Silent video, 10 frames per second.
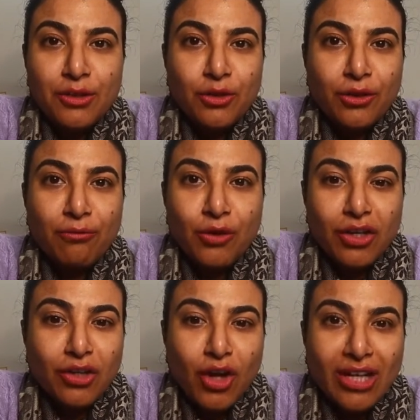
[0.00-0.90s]
you know if
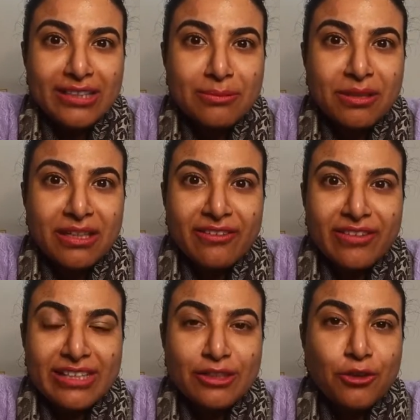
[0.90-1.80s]
you're a knowledgeable
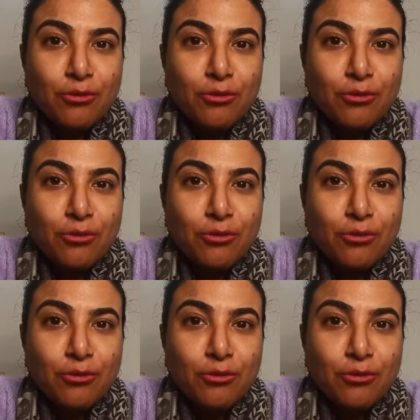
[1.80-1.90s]
investor